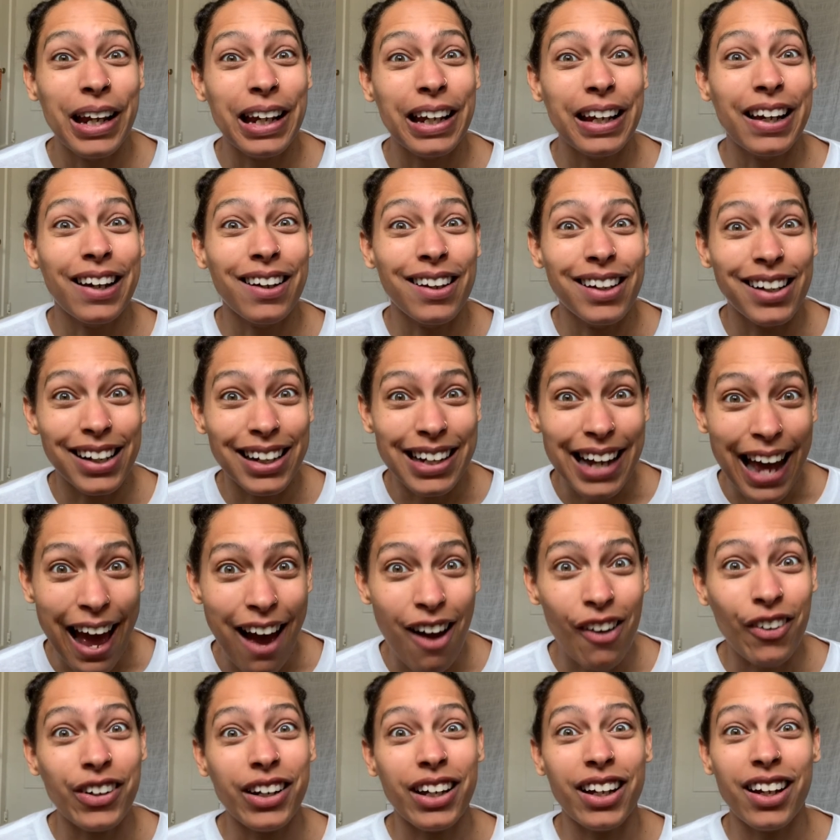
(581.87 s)
cut
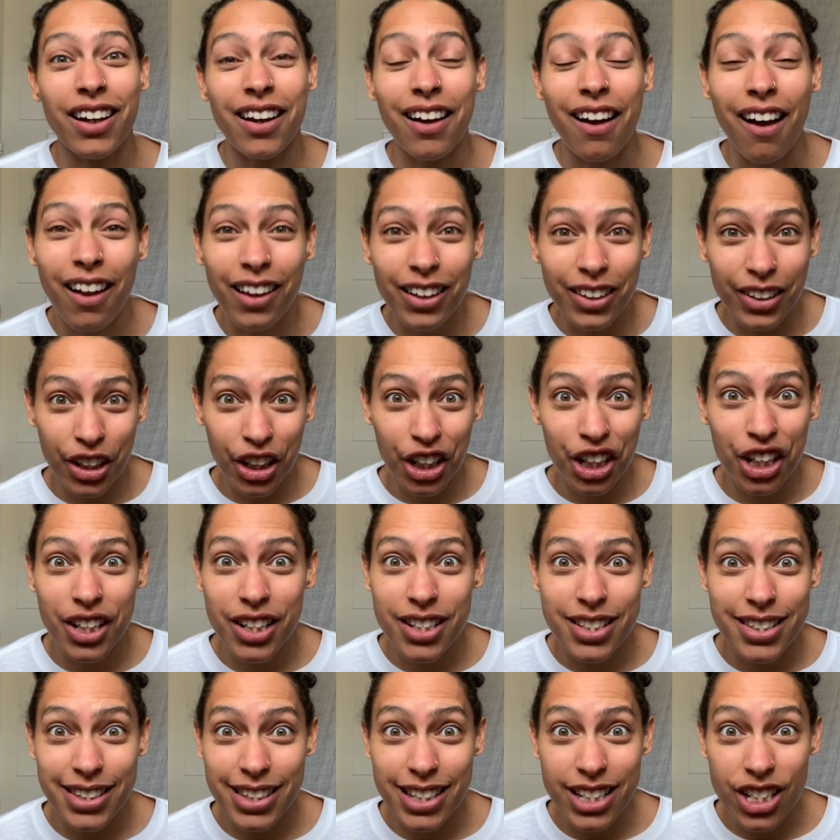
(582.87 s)
out, color
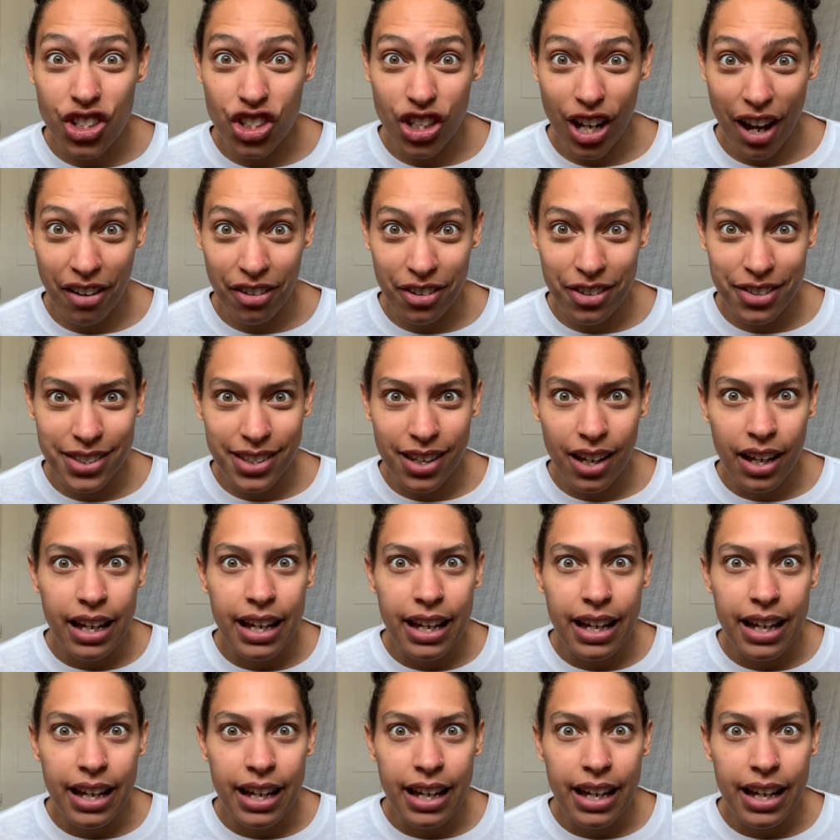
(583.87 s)
seashells,